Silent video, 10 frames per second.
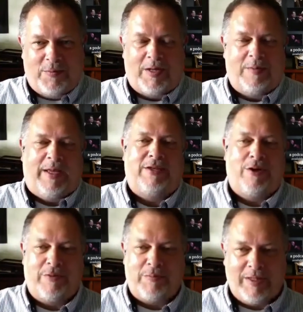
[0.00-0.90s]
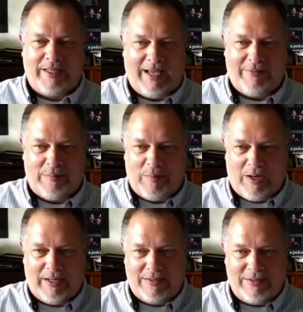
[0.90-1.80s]
did Beethoven really have in
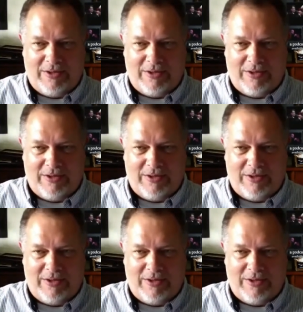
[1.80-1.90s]
mind?